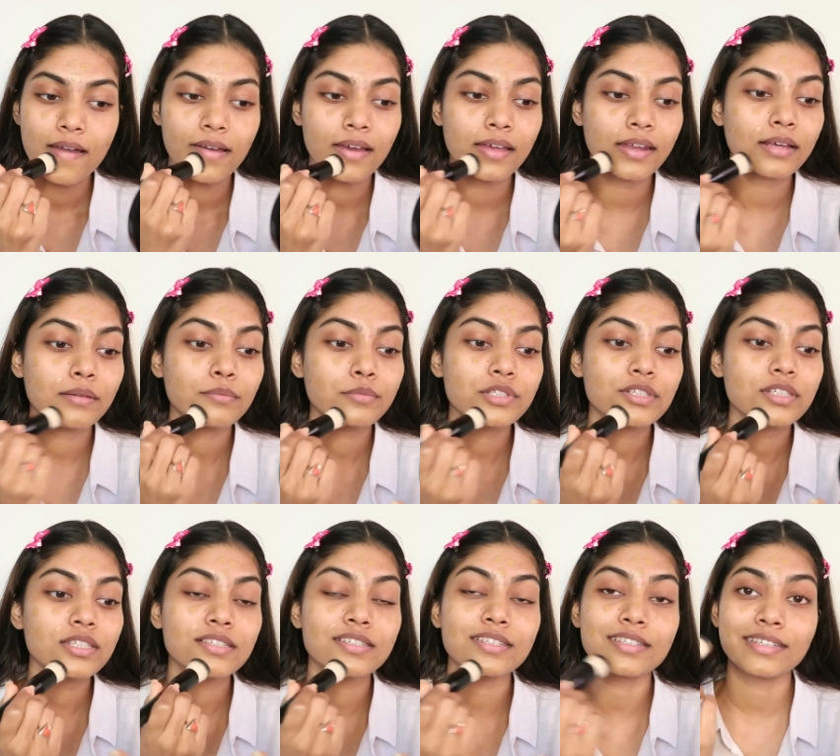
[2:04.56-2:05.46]
and I'm
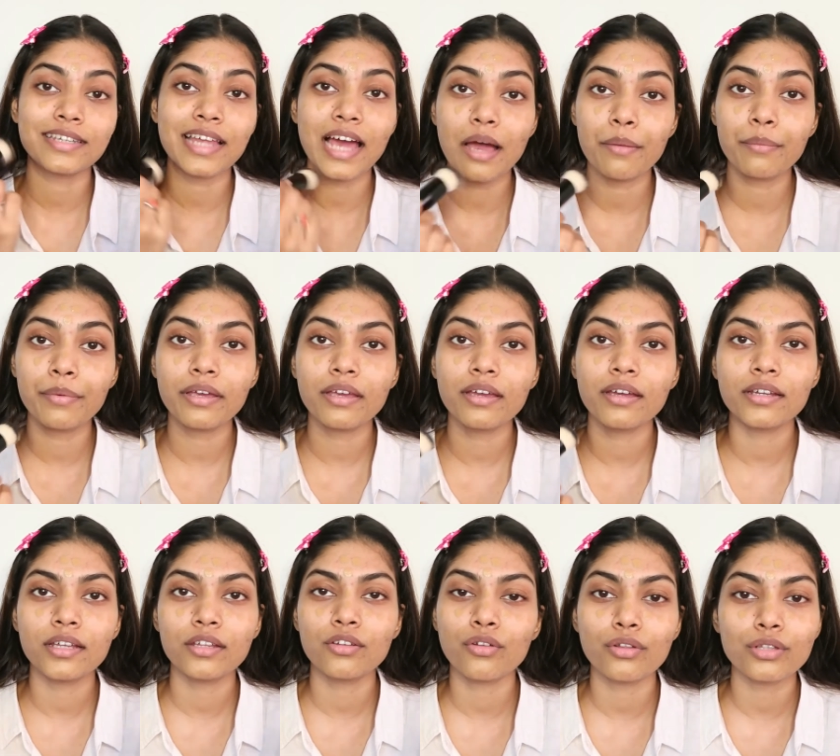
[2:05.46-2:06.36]
just dabbing
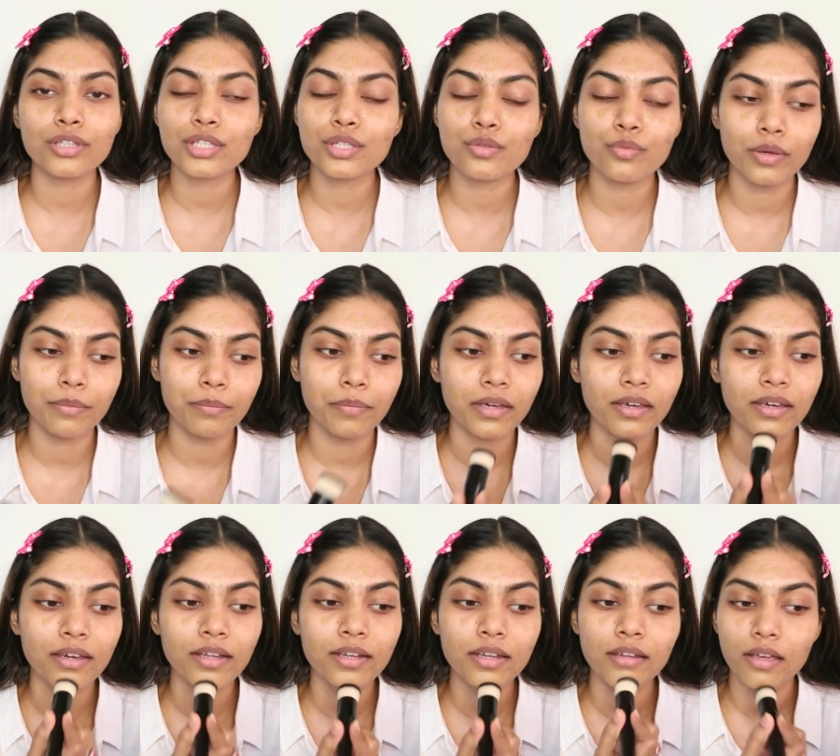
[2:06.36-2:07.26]
it and not
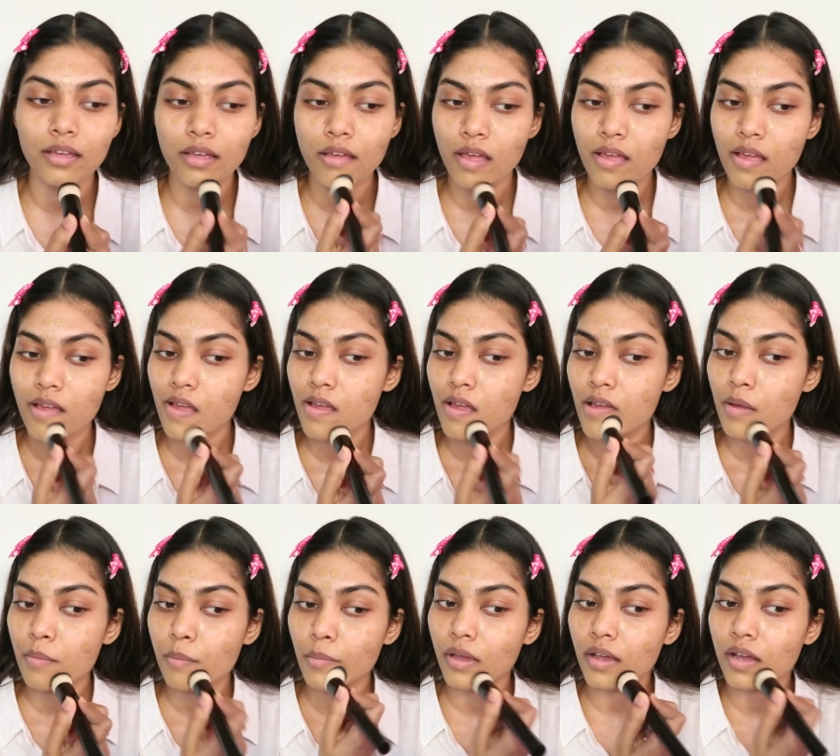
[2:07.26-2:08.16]
sweeping it
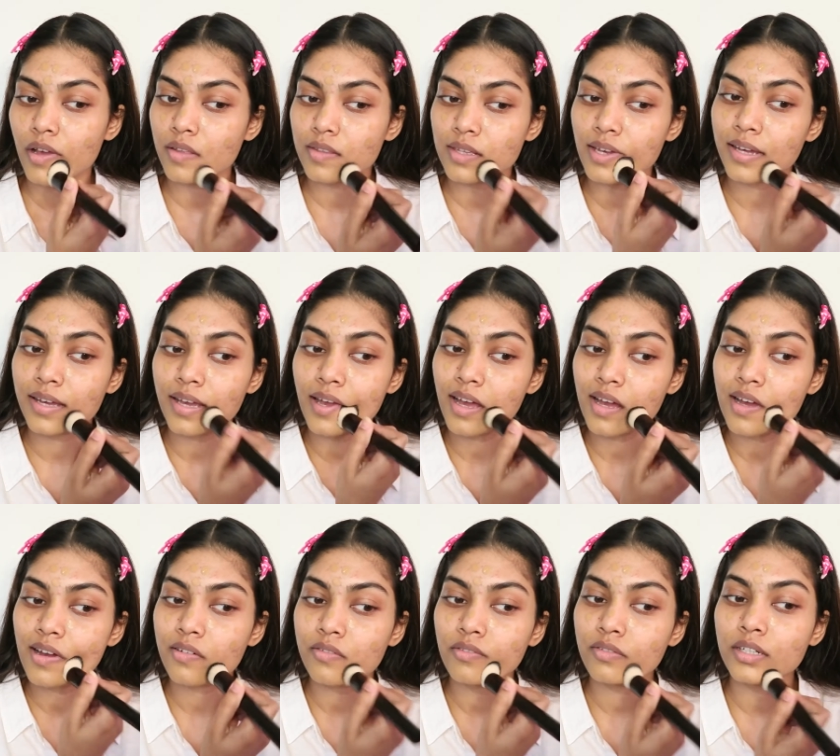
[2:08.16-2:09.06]
because I
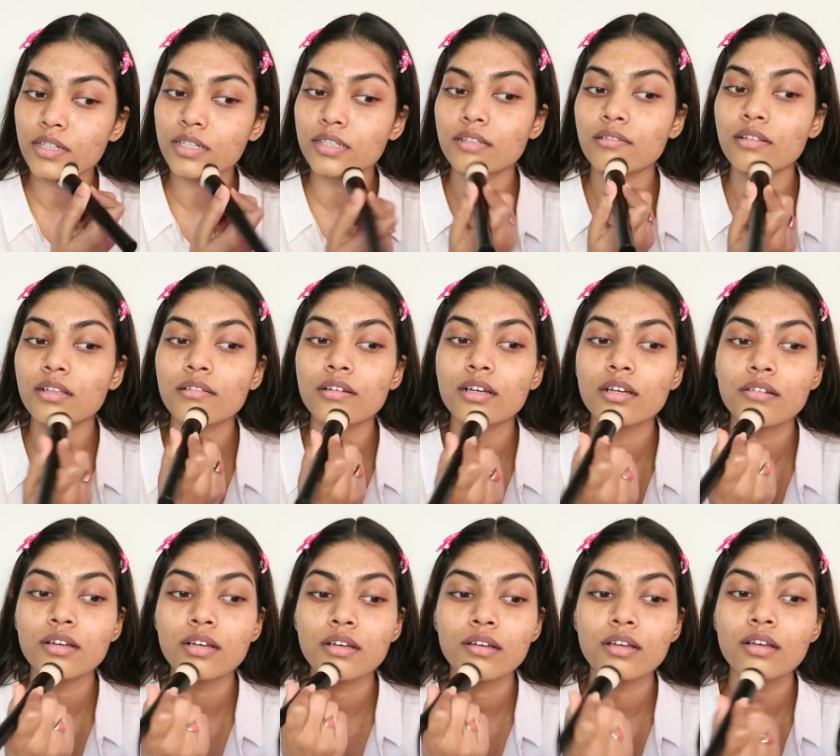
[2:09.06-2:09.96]
have little
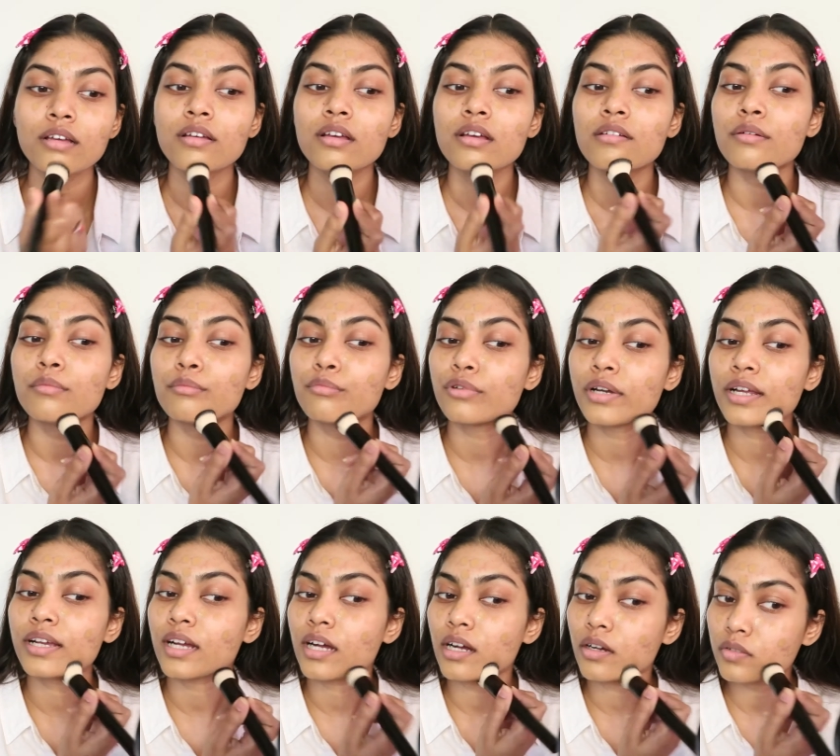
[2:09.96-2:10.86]

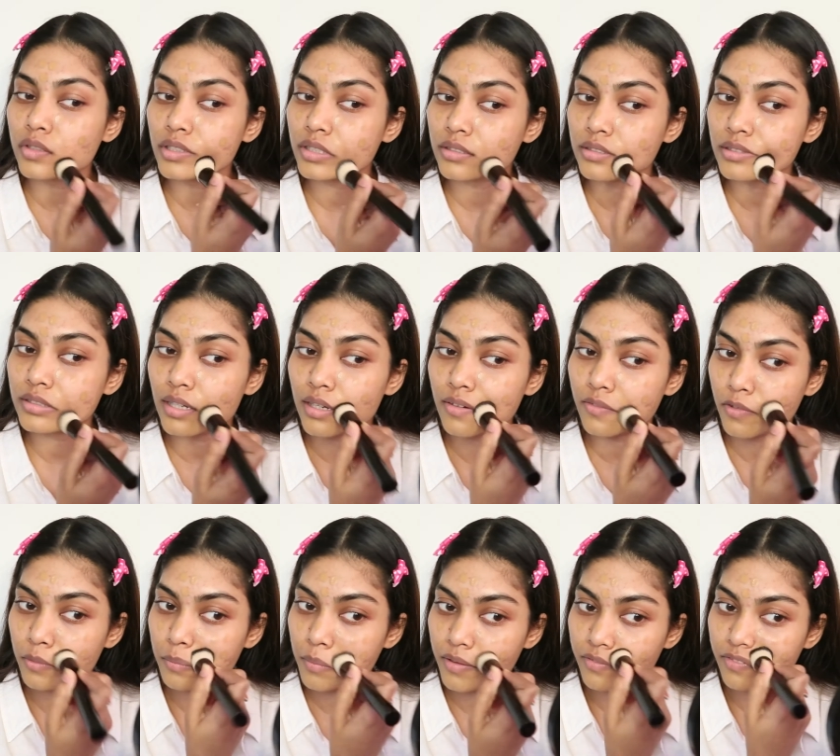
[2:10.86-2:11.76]
breakouts and
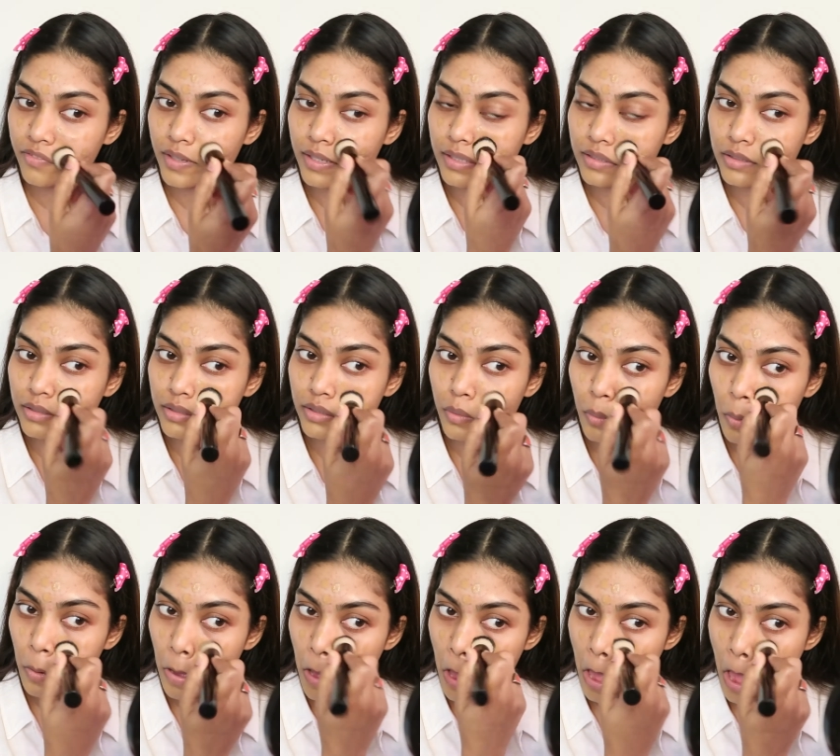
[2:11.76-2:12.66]
stuff on my face, so